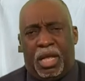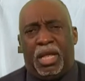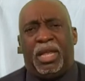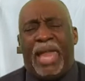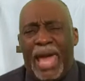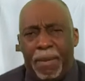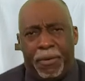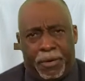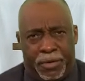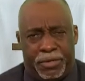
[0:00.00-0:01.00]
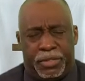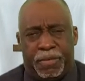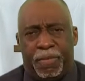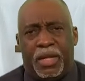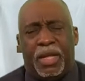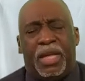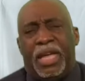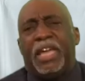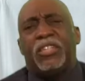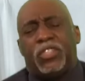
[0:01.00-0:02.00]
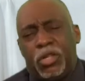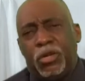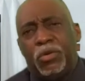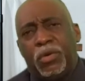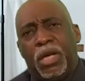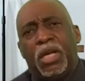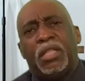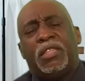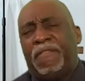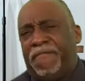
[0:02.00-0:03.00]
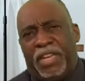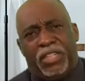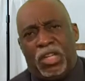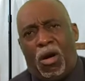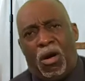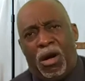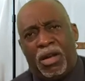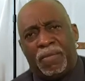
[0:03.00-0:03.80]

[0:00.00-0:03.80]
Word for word: laborers into the vineyard.